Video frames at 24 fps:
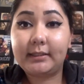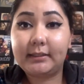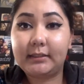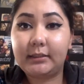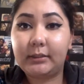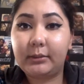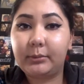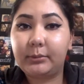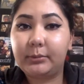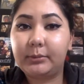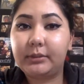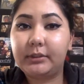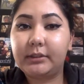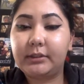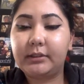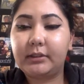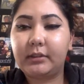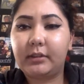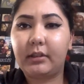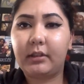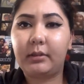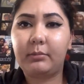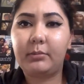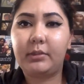notes,
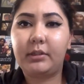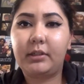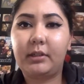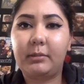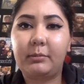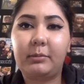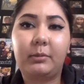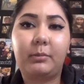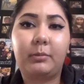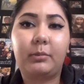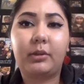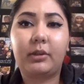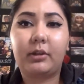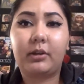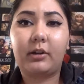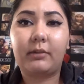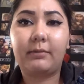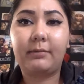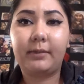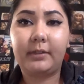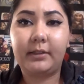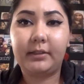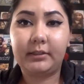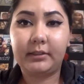and become a more
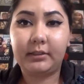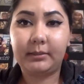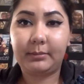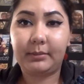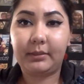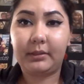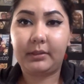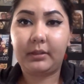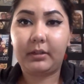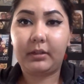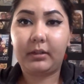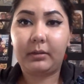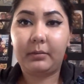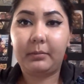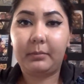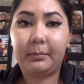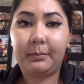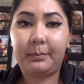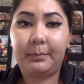confident speaker.